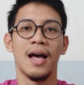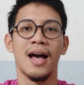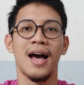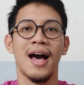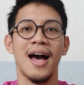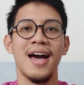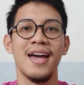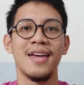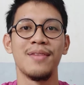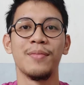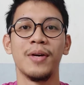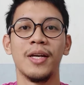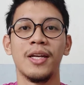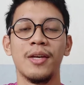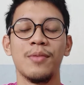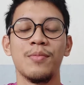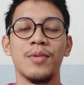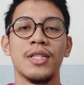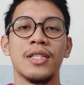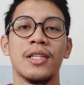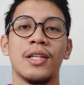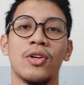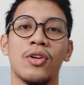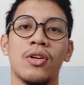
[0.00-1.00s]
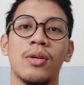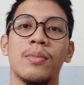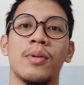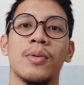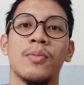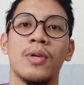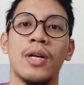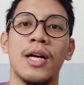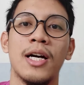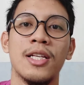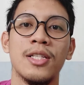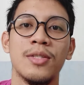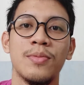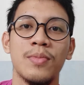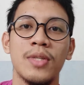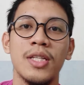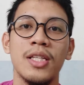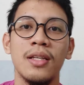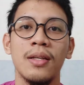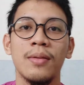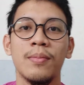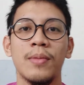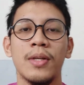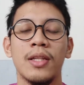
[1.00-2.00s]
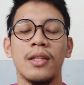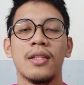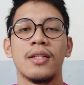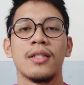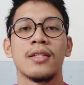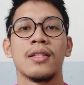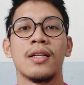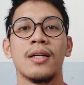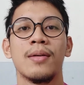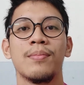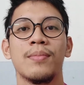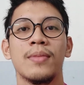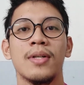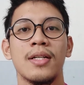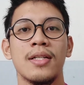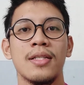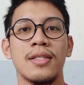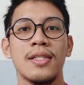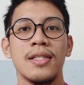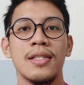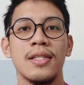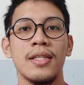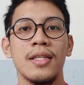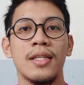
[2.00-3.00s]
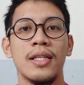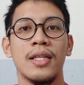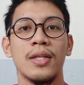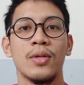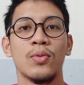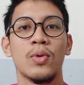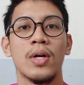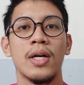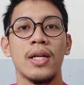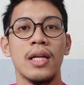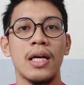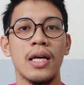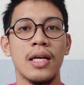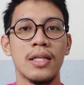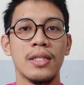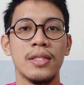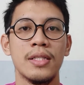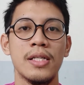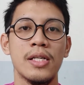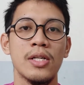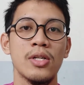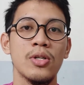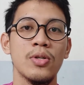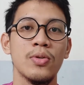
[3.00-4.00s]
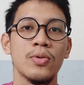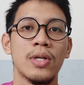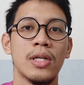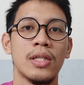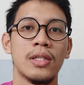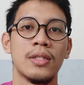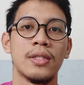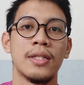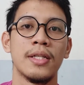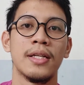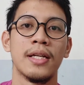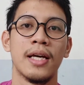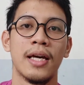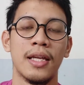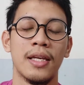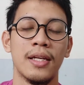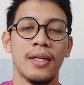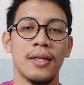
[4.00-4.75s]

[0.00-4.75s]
Hi, my name is Teguh Imamul Azmi, matrix number CE1X0139.